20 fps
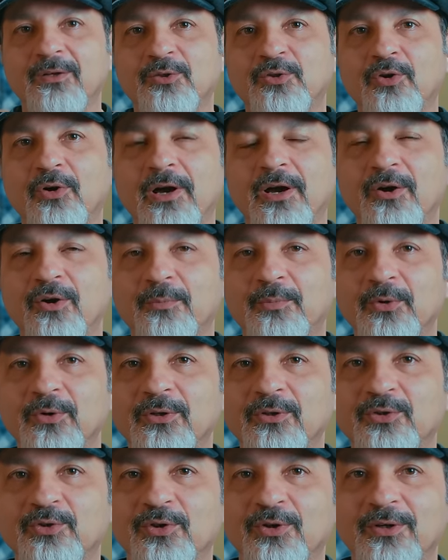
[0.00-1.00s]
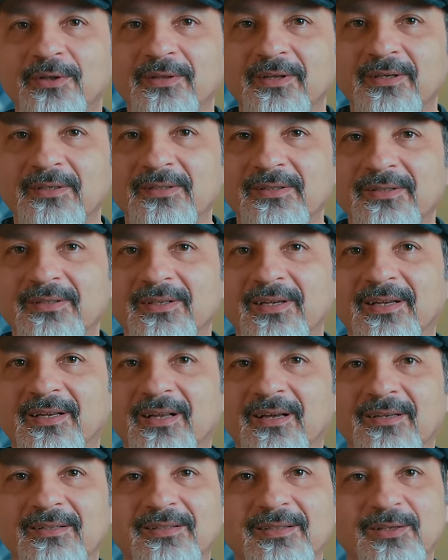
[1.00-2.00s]
So I hope you enjoyed this, and
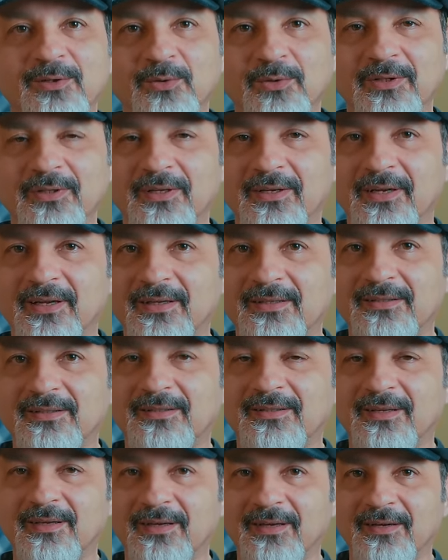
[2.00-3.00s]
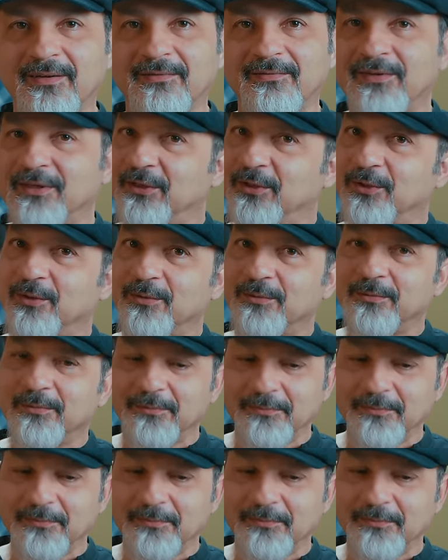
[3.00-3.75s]
I'll see you in the next video.